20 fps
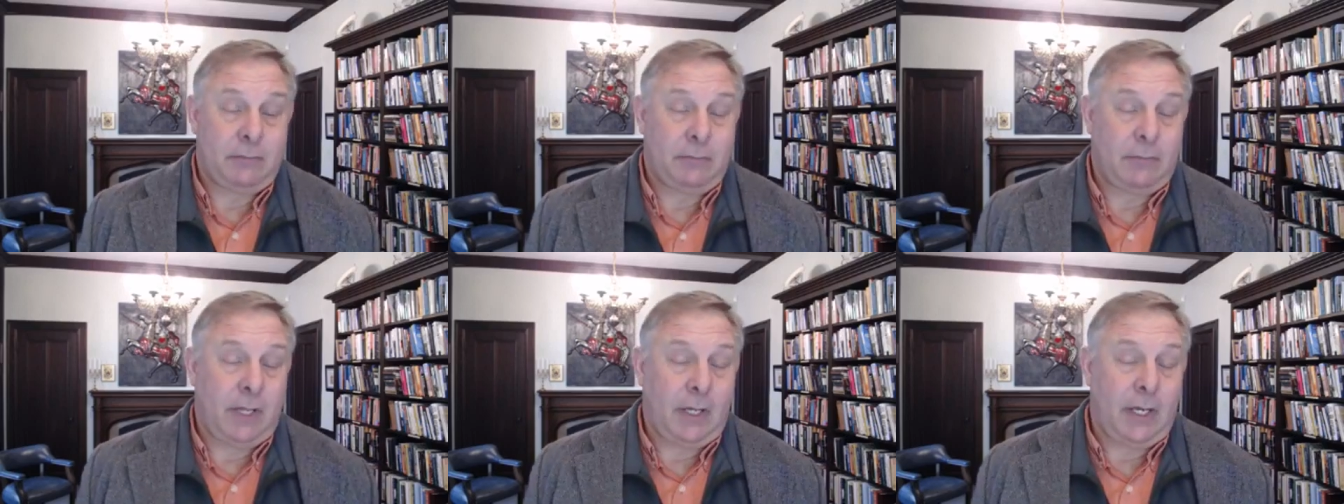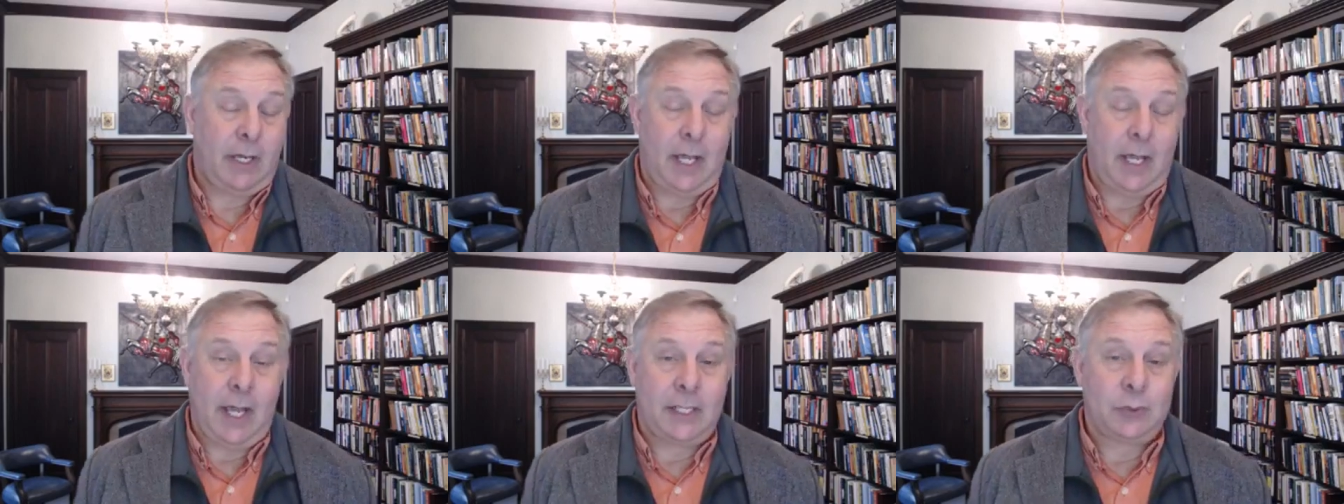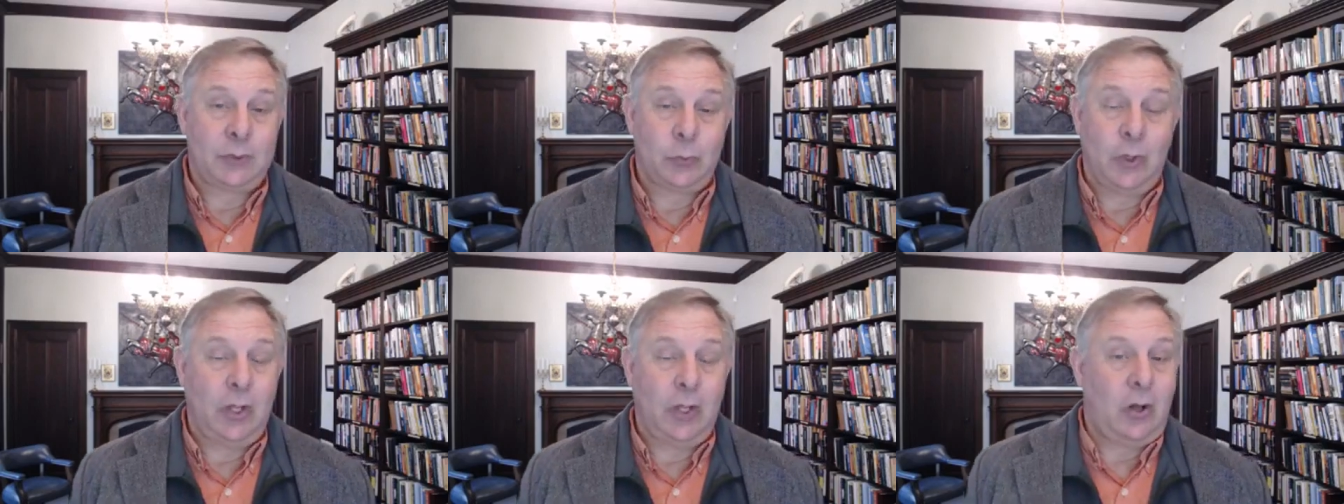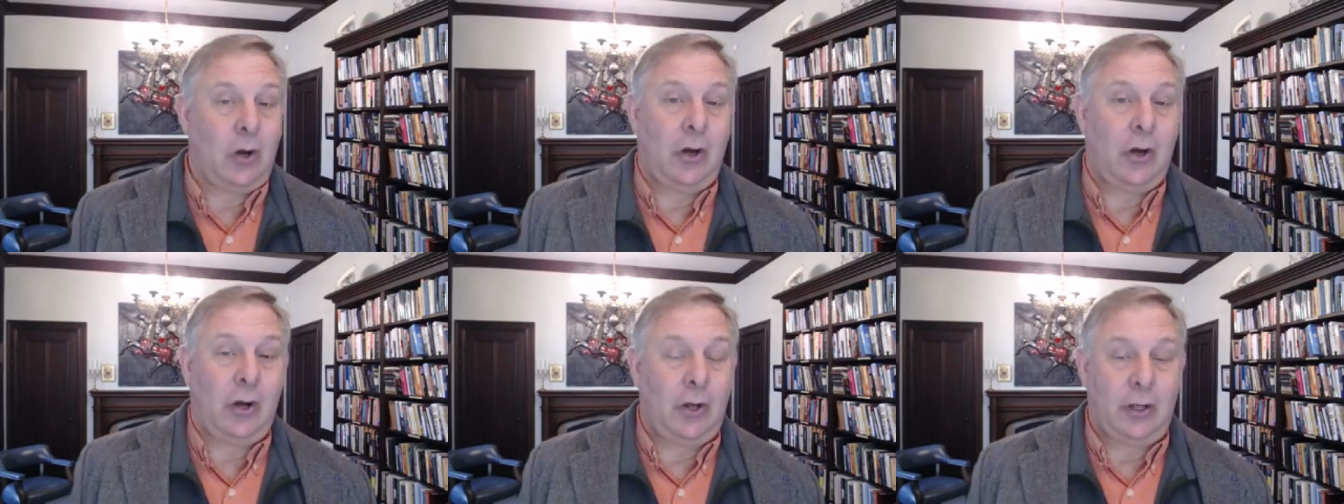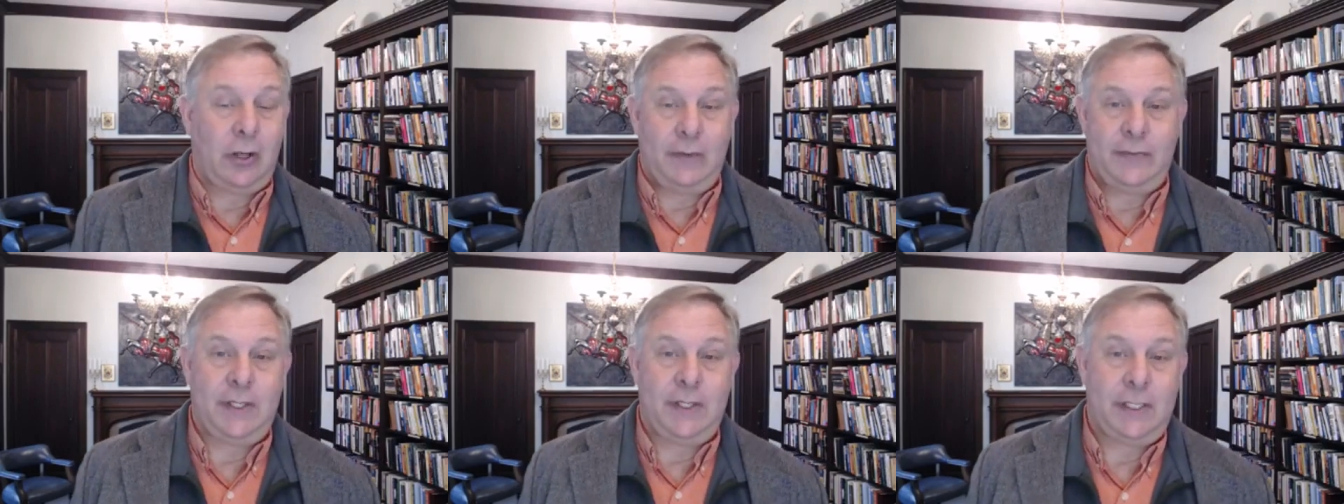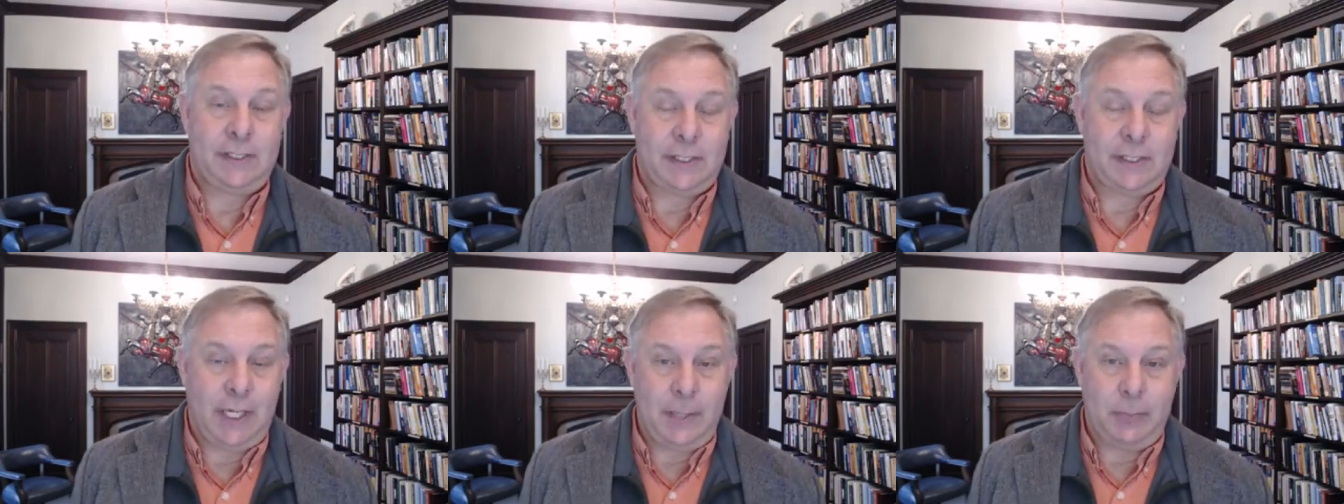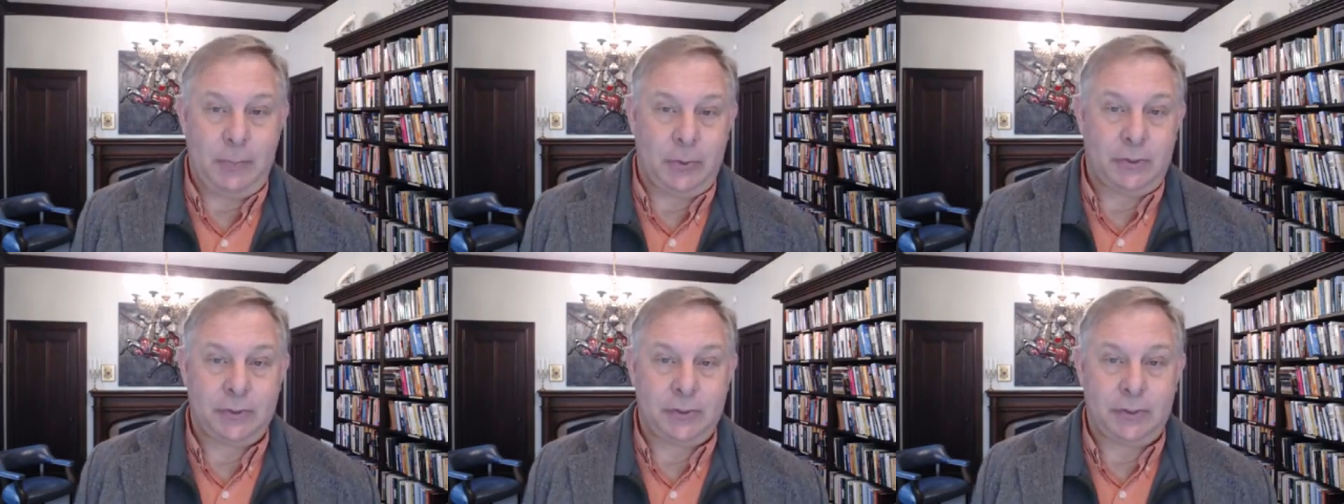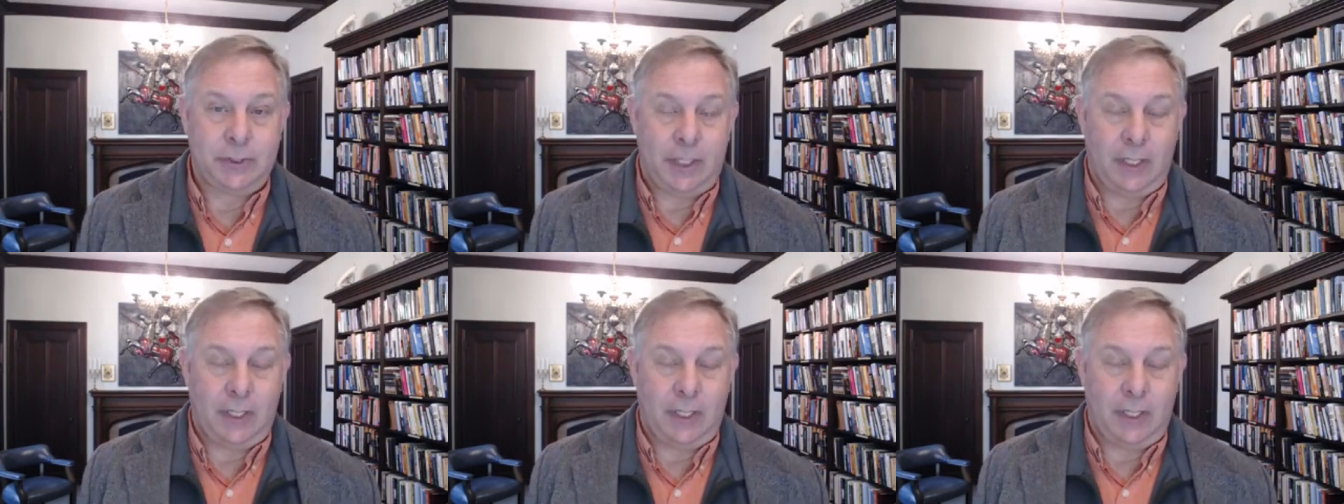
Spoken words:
and as will all of the disciples.